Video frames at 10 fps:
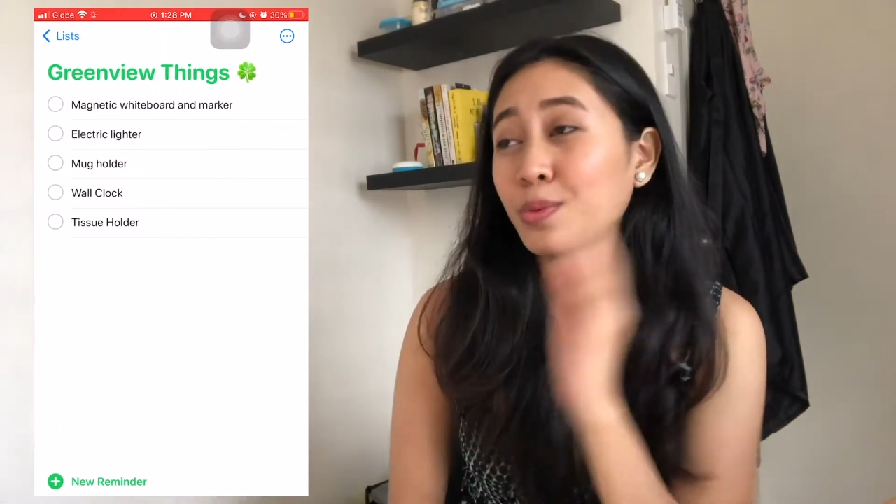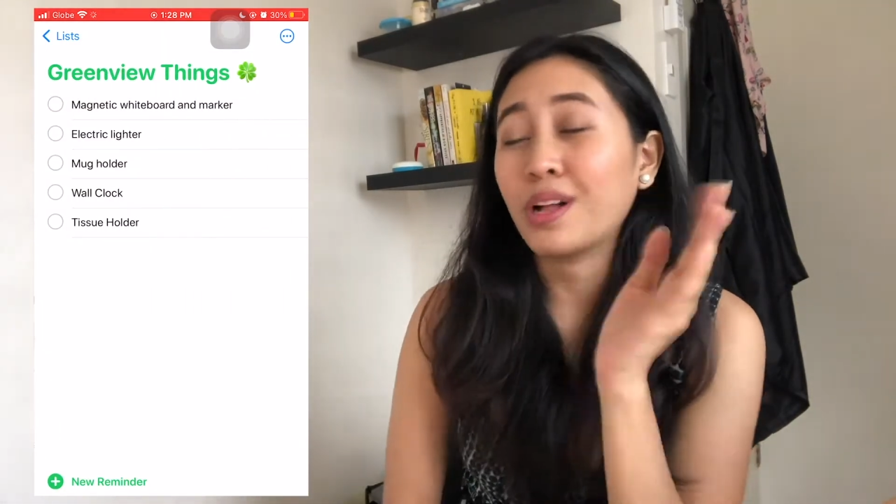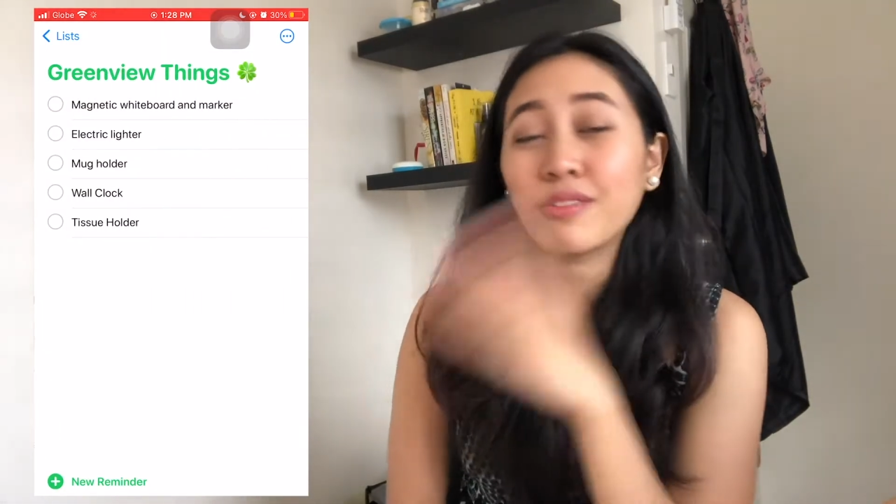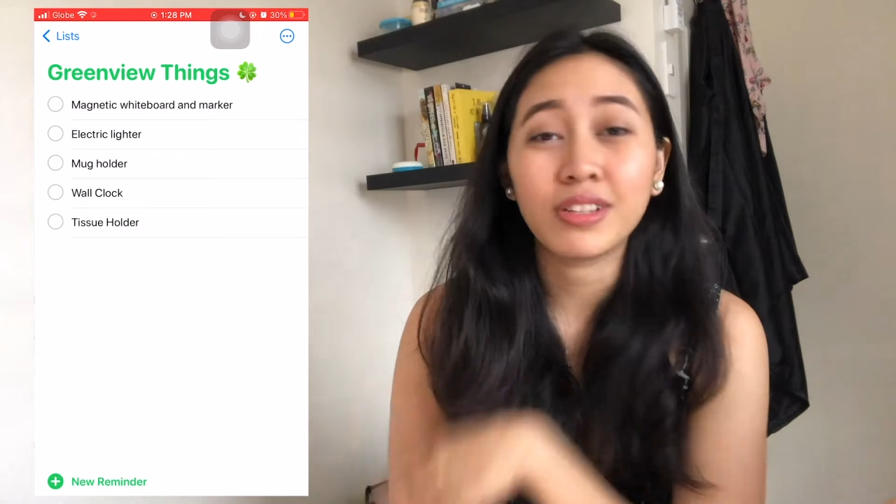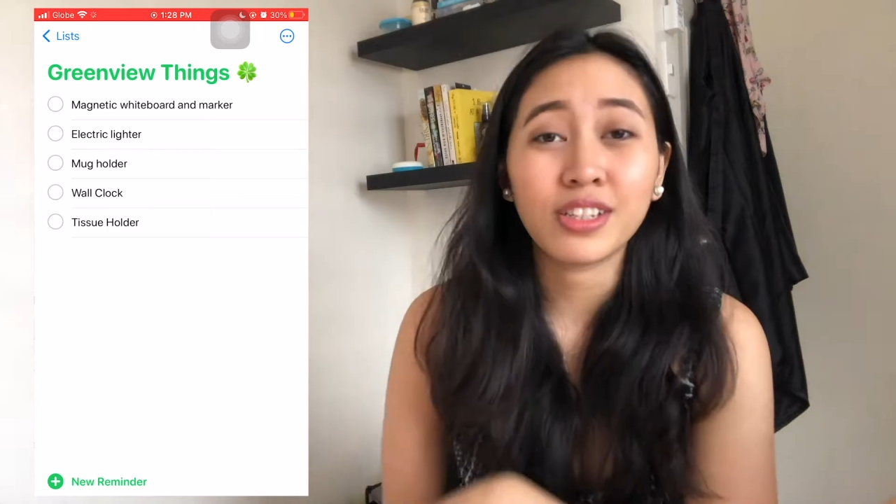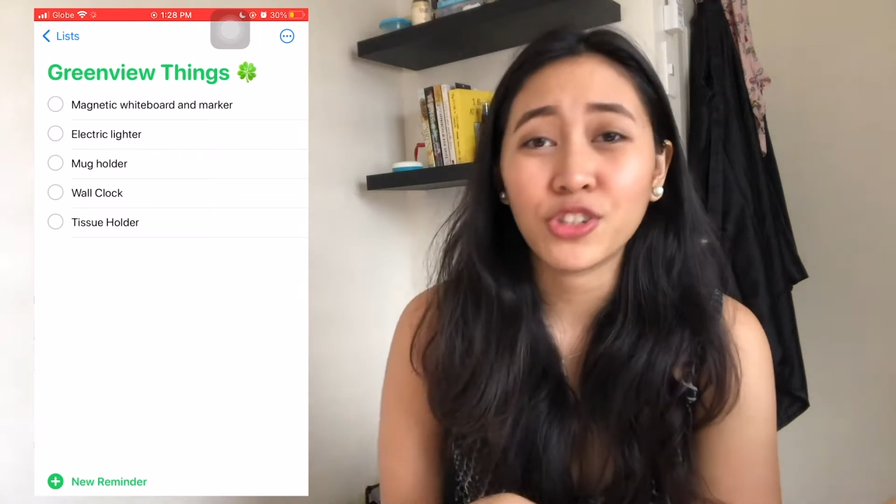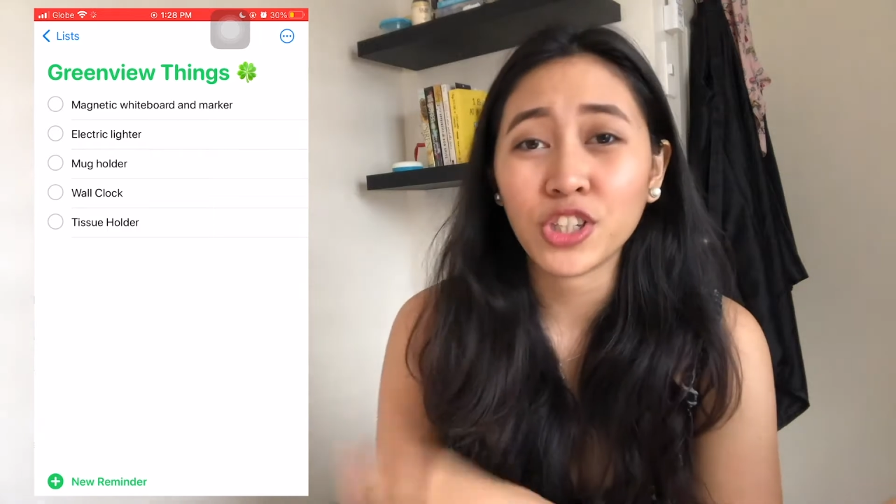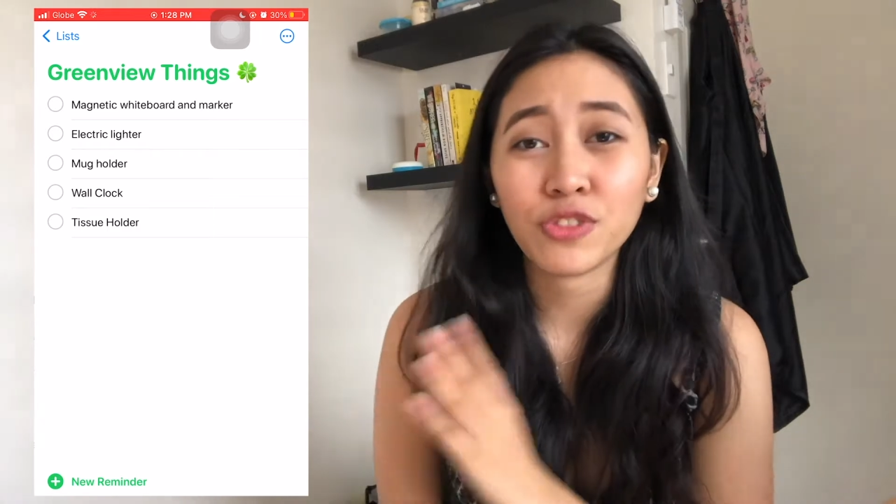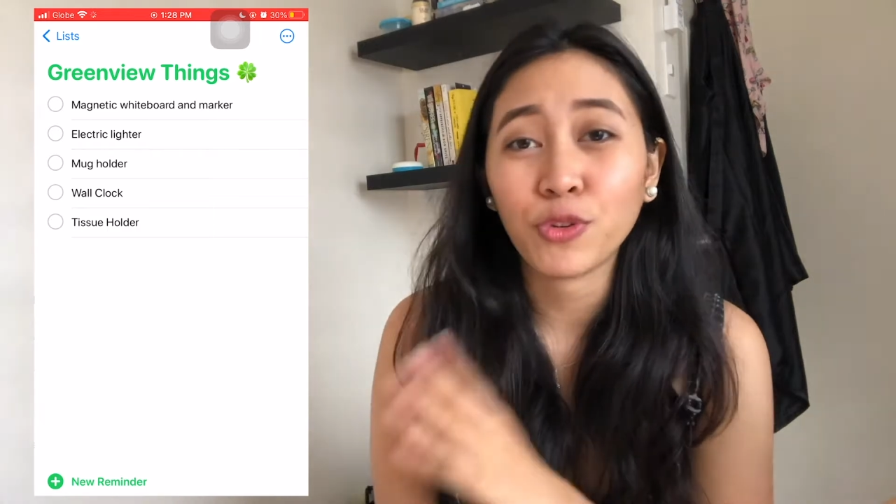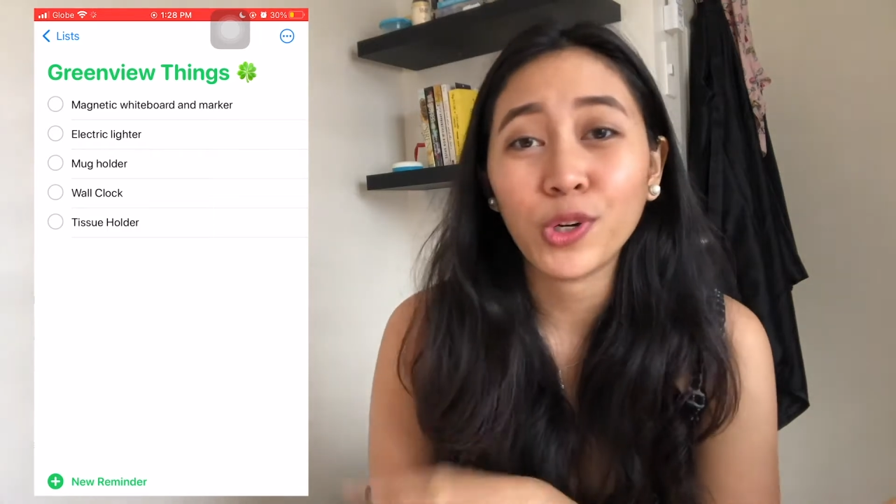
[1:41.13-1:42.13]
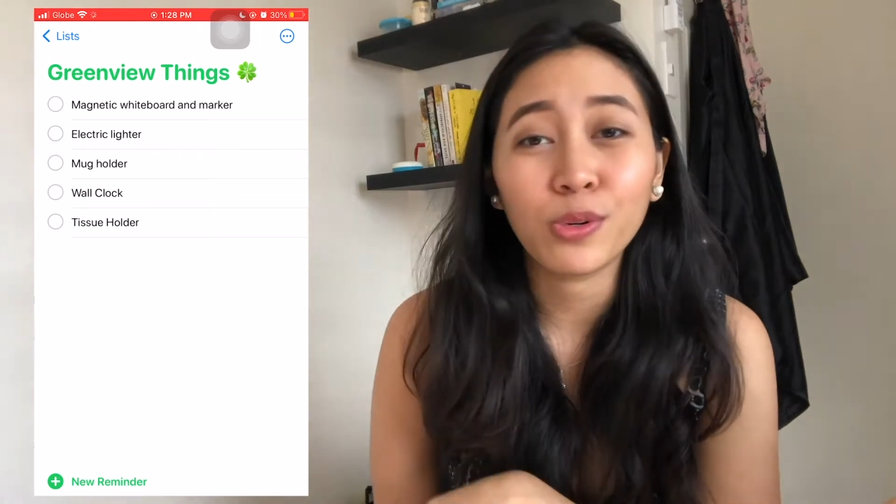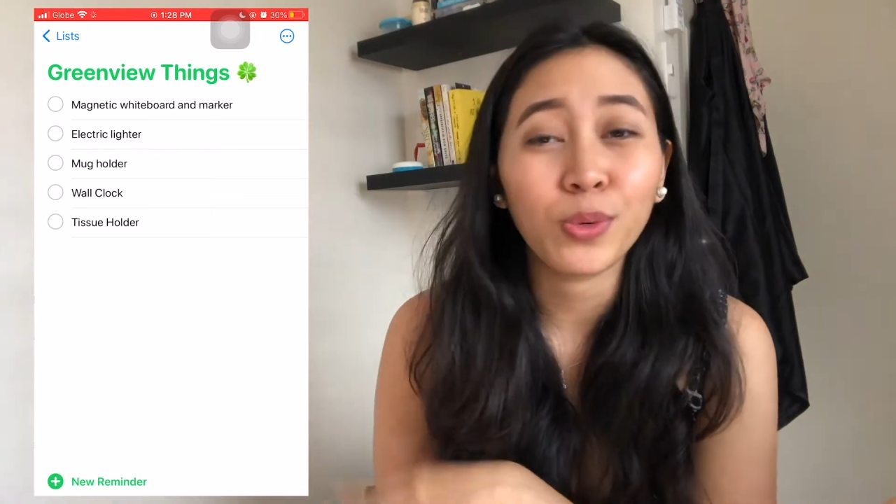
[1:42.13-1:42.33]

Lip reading: Well, this is just for